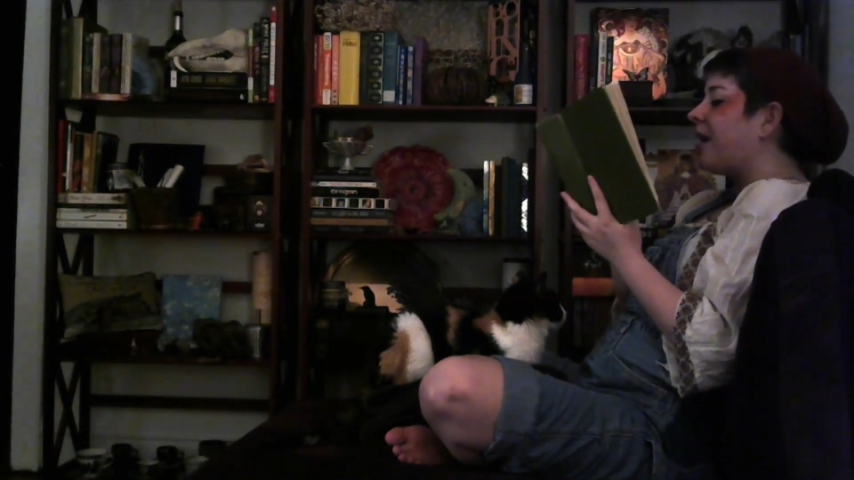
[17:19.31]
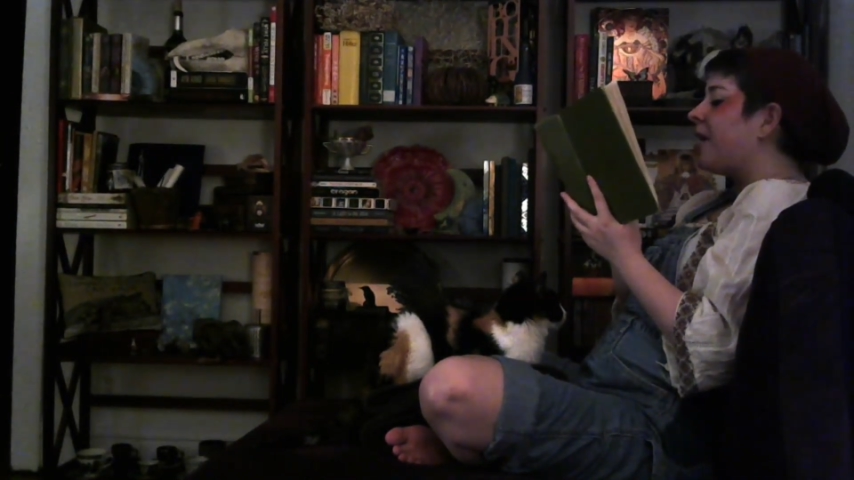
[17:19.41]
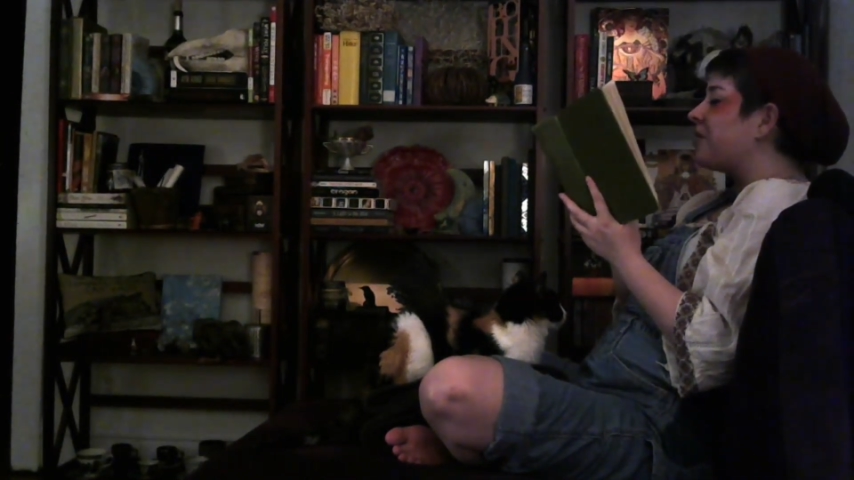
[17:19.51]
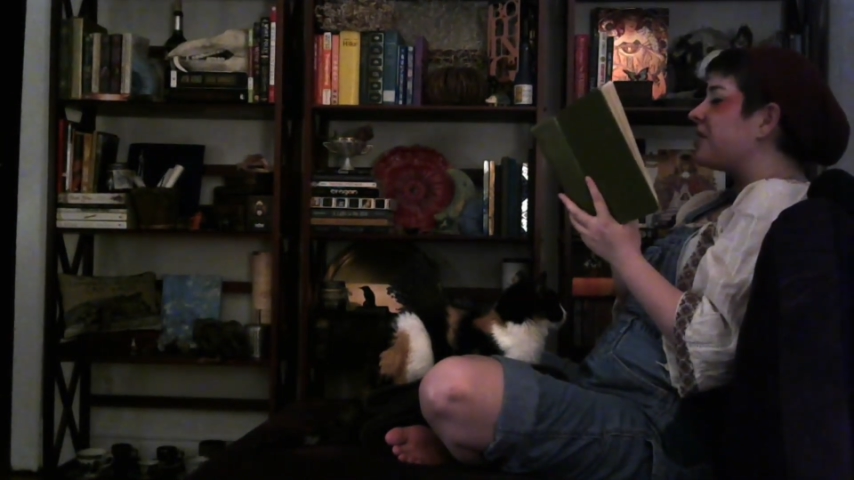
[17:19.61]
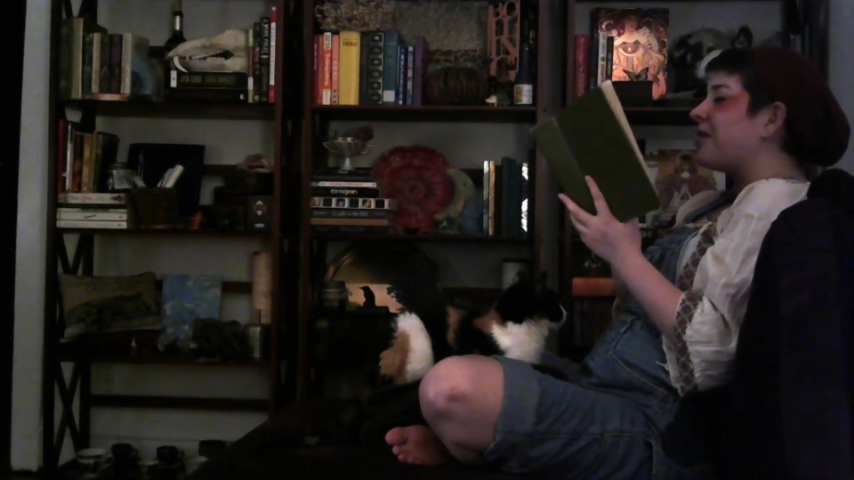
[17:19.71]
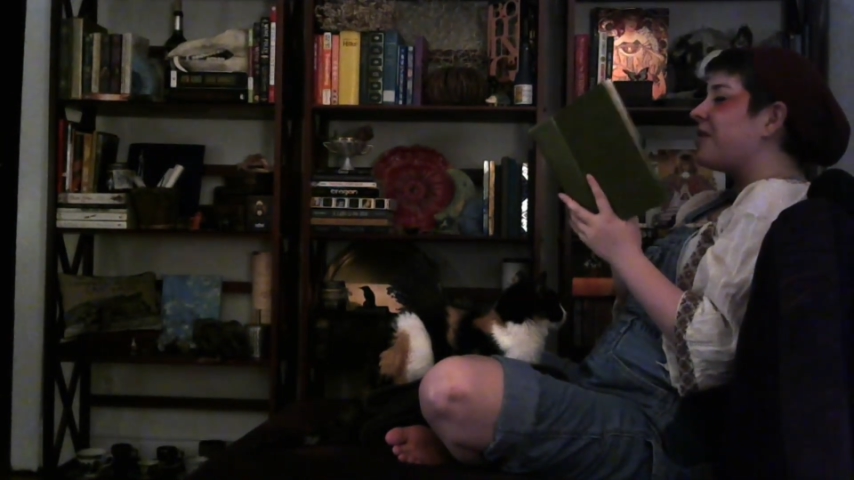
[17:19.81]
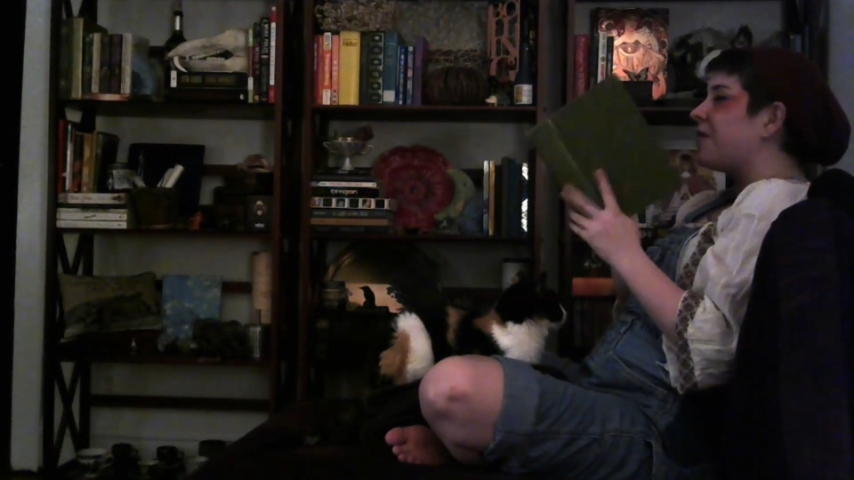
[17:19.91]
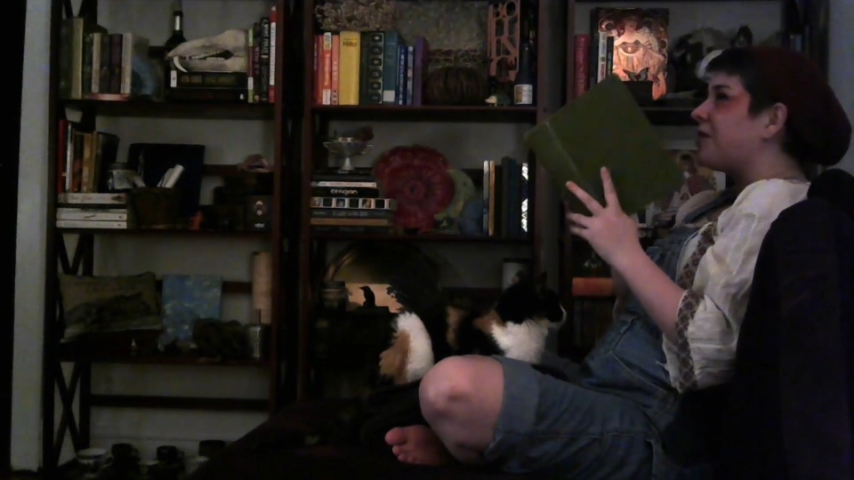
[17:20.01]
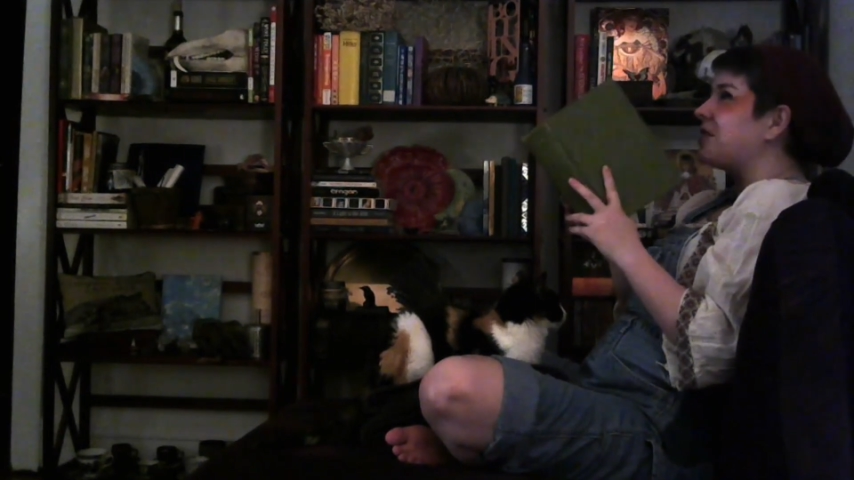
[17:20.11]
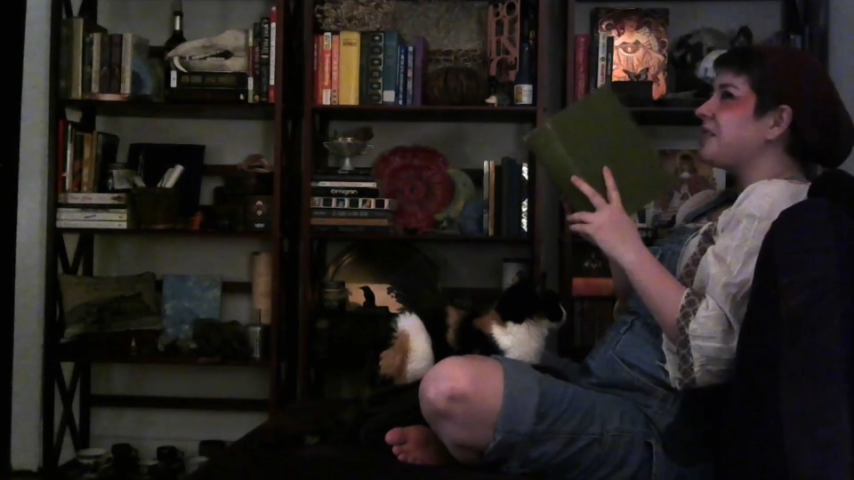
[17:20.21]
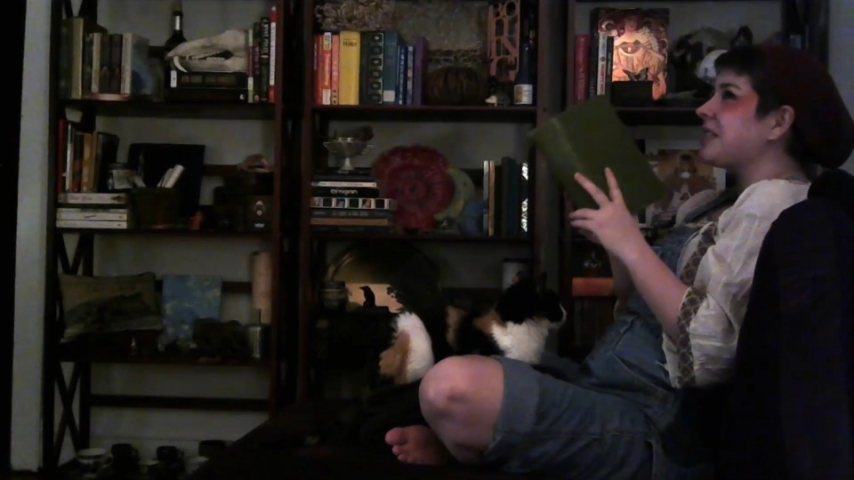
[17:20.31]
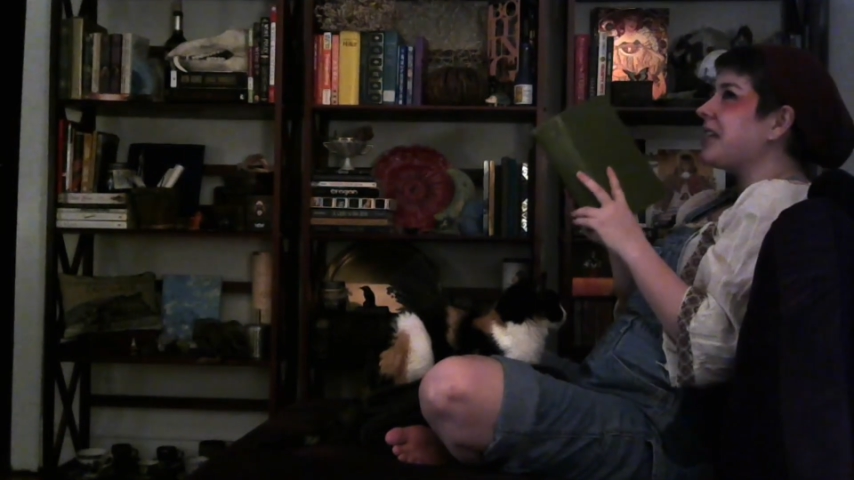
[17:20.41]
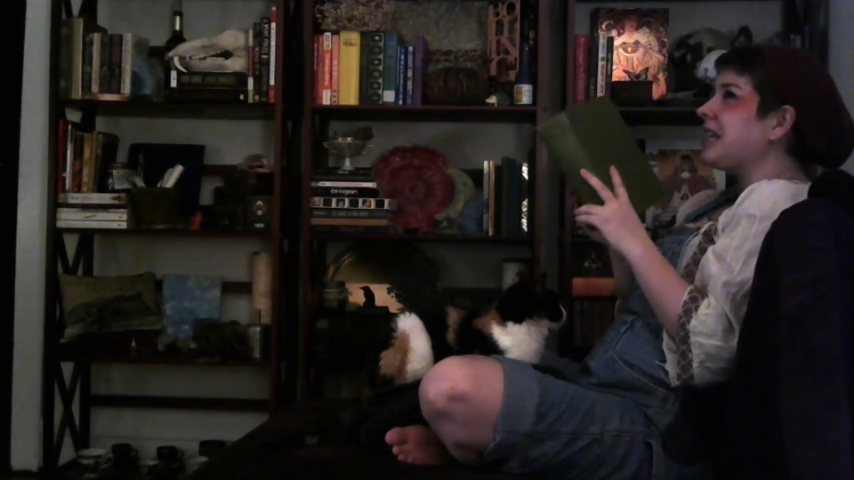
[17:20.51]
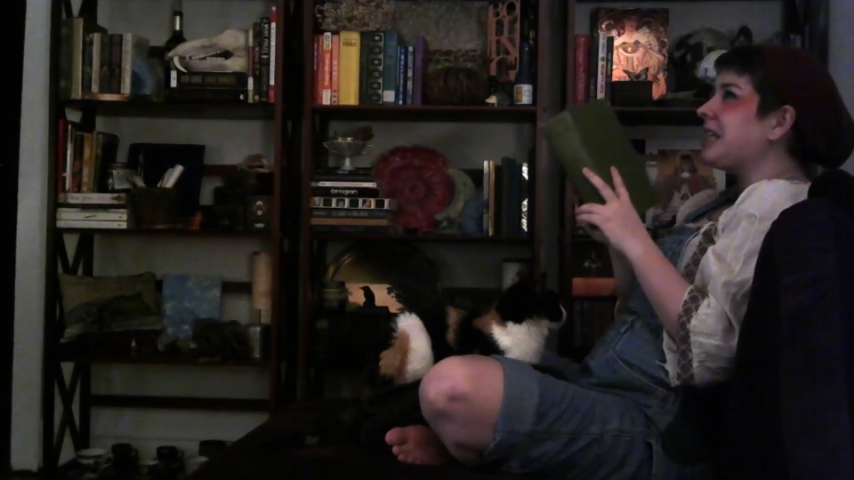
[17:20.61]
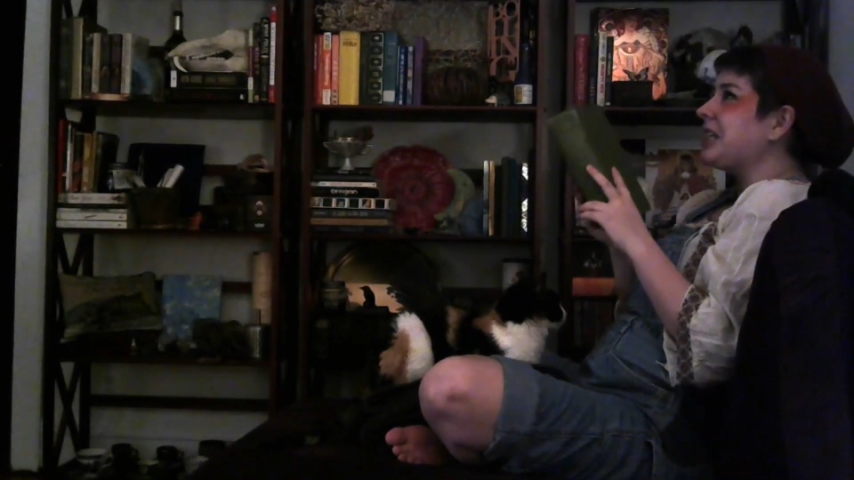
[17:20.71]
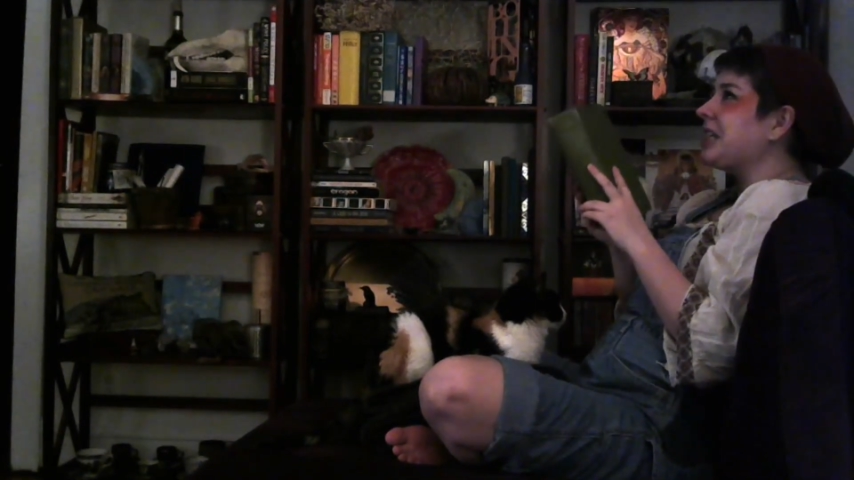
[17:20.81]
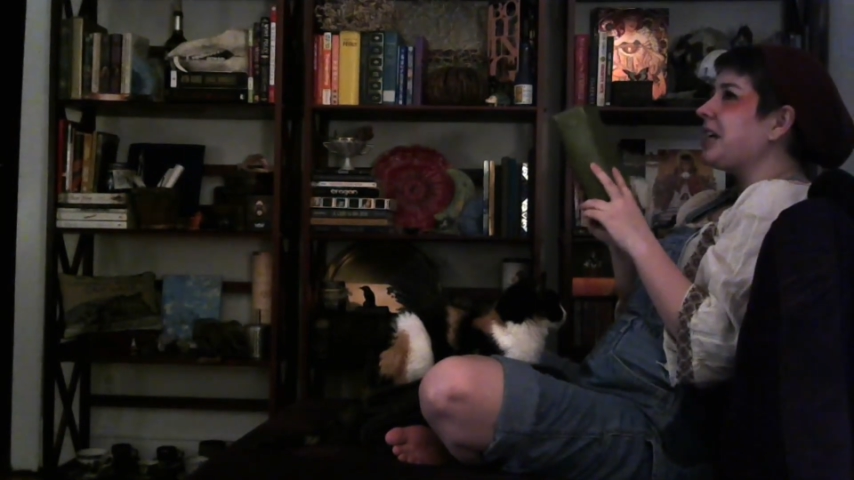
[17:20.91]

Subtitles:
out of her skin."